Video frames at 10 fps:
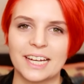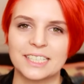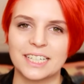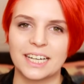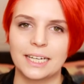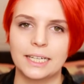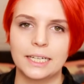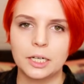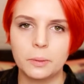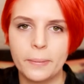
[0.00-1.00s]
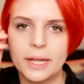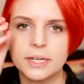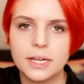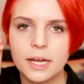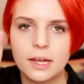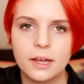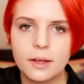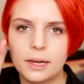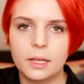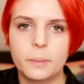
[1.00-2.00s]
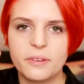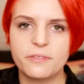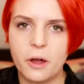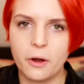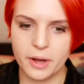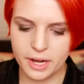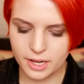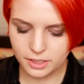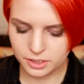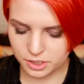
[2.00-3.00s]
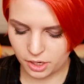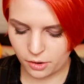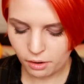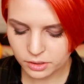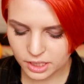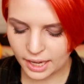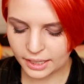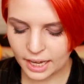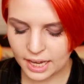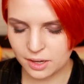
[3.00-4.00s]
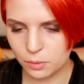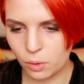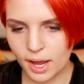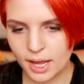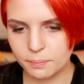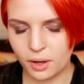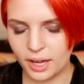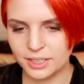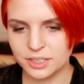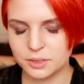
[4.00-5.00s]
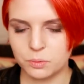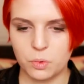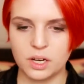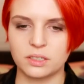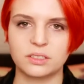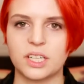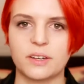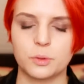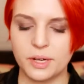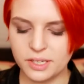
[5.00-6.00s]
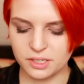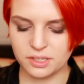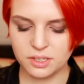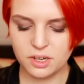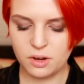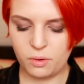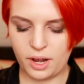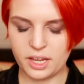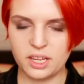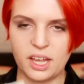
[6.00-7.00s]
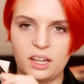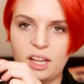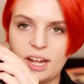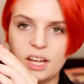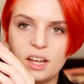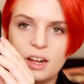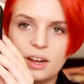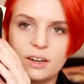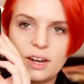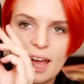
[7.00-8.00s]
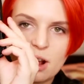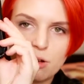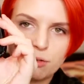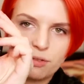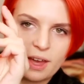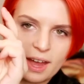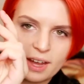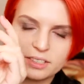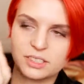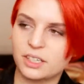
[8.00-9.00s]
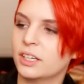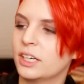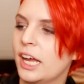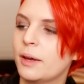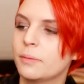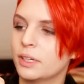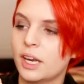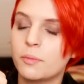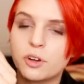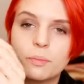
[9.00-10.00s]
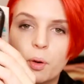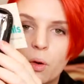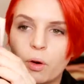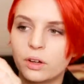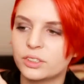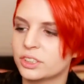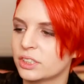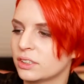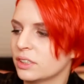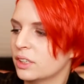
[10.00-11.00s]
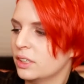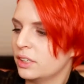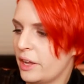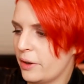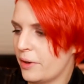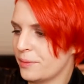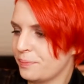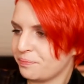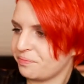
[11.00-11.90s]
getting a little bit furry. So I was like, hey, why buy just one set of tweezers when I can get like nail things and emery boards and, you know.